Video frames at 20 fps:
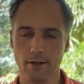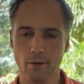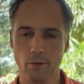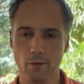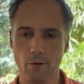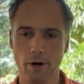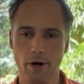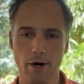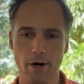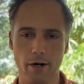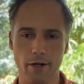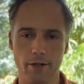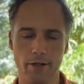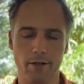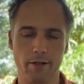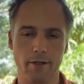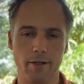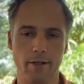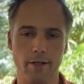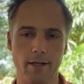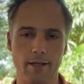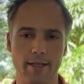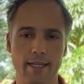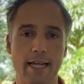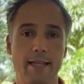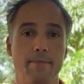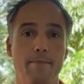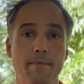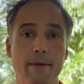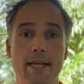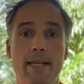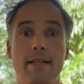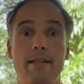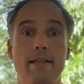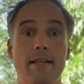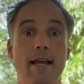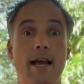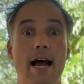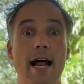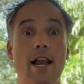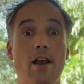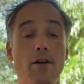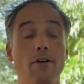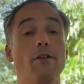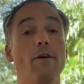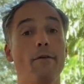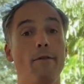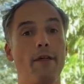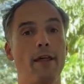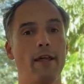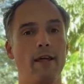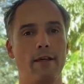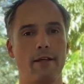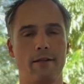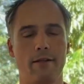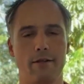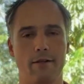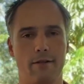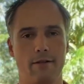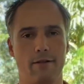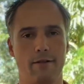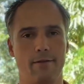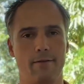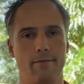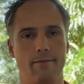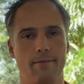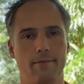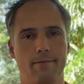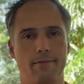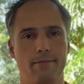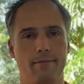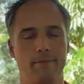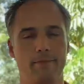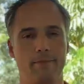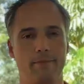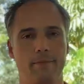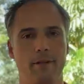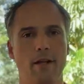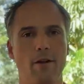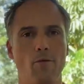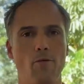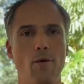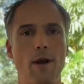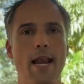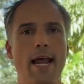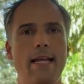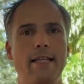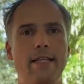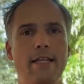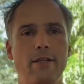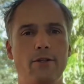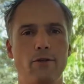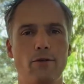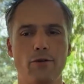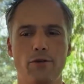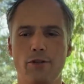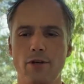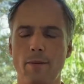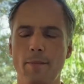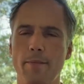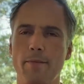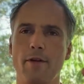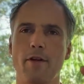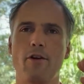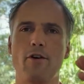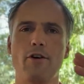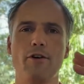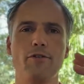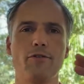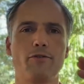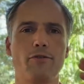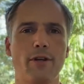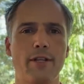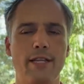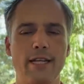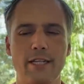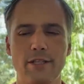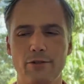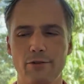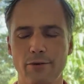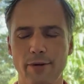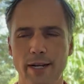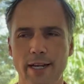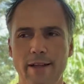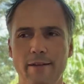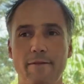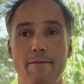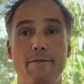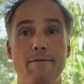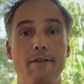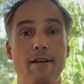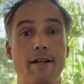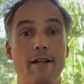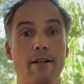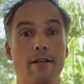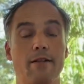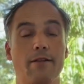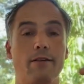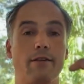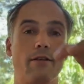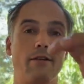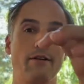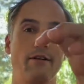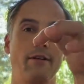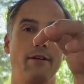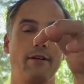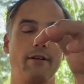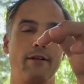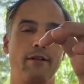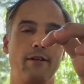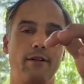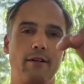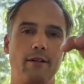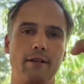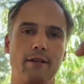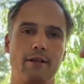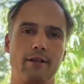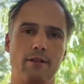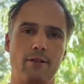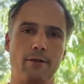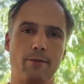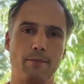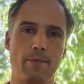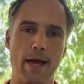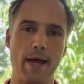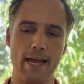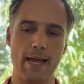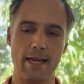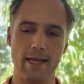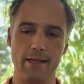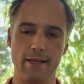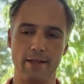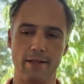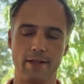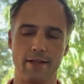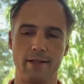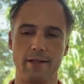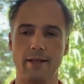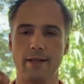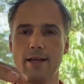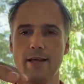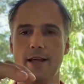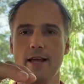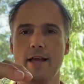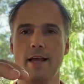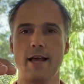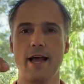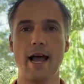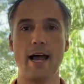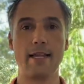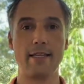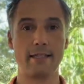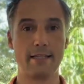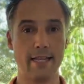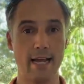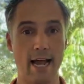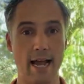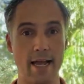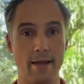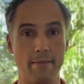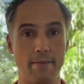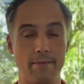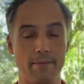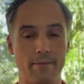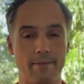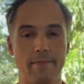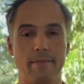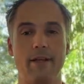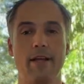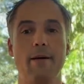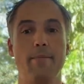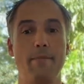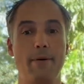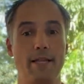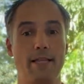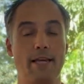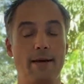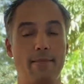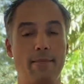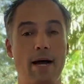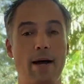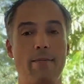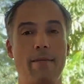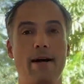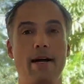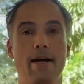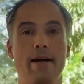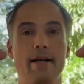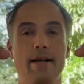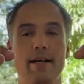word that means a lot of things related to some contradictory fields: space and time. Pachamama